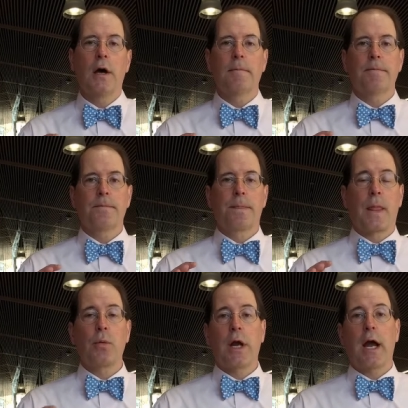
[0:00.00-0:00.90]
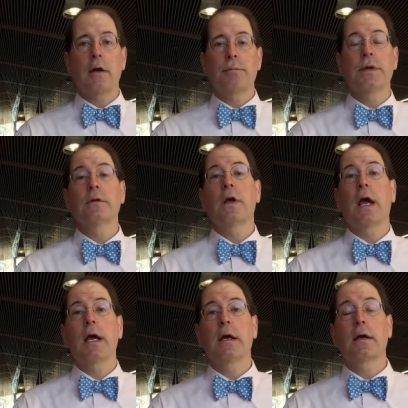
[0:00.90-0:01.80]
um, we had built
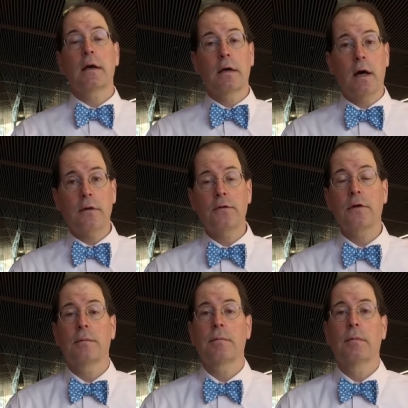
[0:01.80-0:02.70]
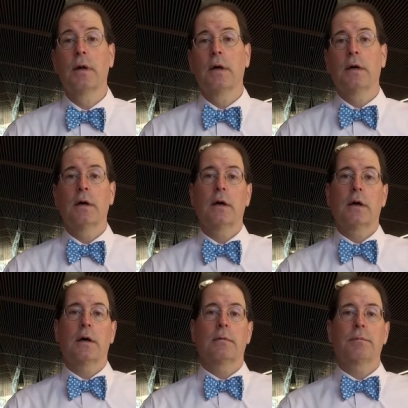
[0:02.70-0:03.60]
a custom
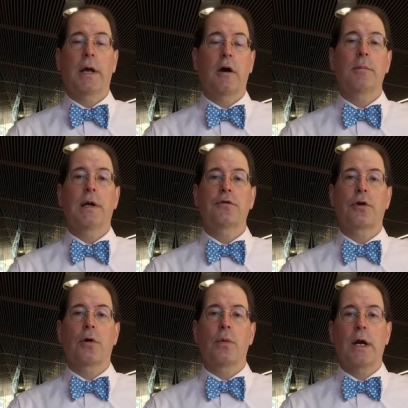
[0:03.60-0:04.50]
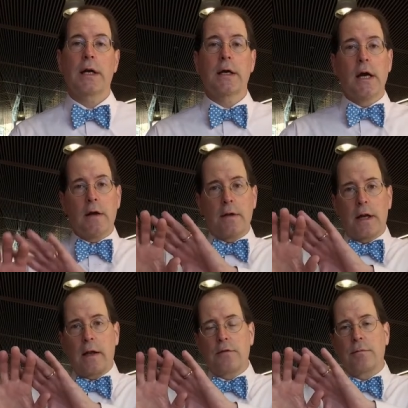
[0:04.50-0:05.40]
uh, parametric array
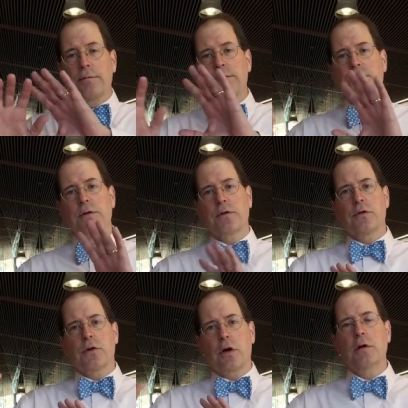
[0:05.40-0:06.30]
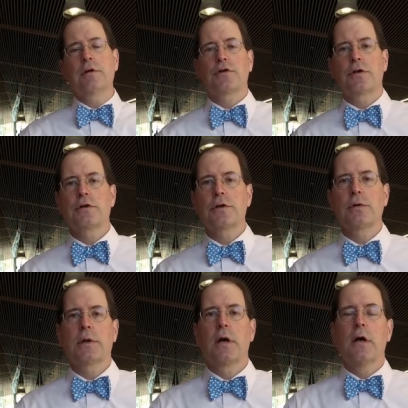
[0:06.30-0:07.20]
that had some physical curvature
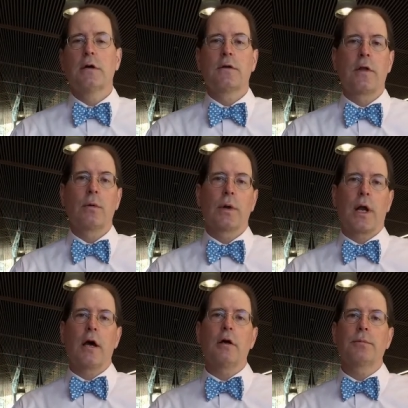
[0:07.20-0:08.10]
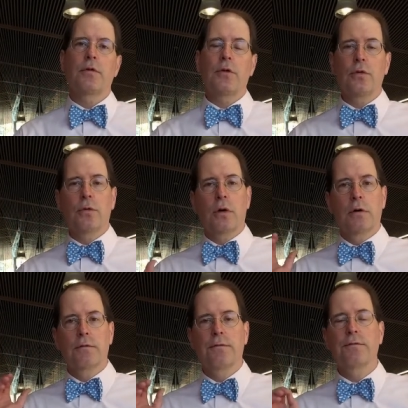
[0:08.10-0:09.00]
to it that would help to
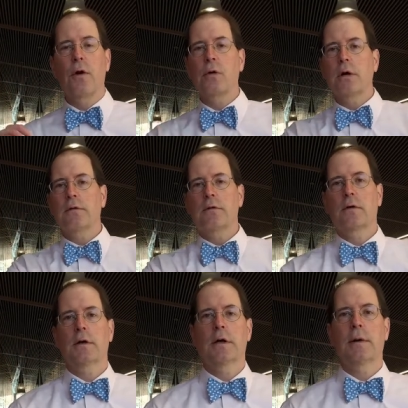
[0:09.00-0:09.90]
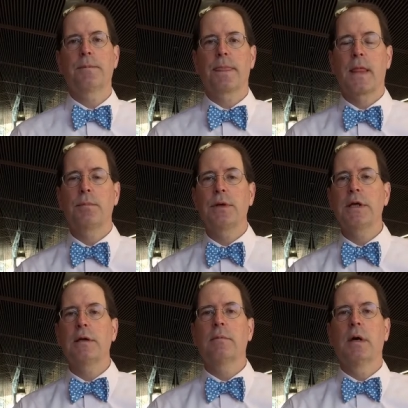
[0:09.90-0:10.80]
focus um, the
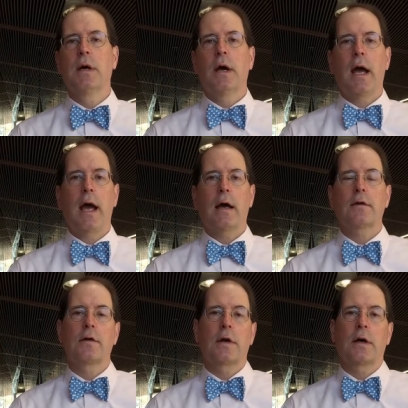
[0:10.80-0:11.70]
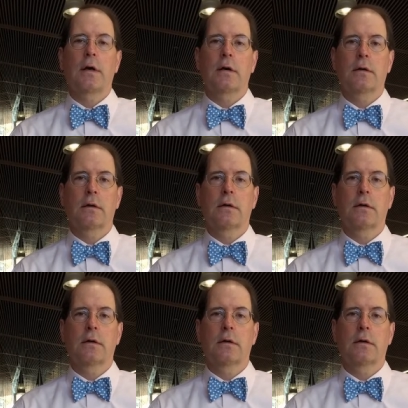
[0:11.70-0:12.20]
beam at, uh,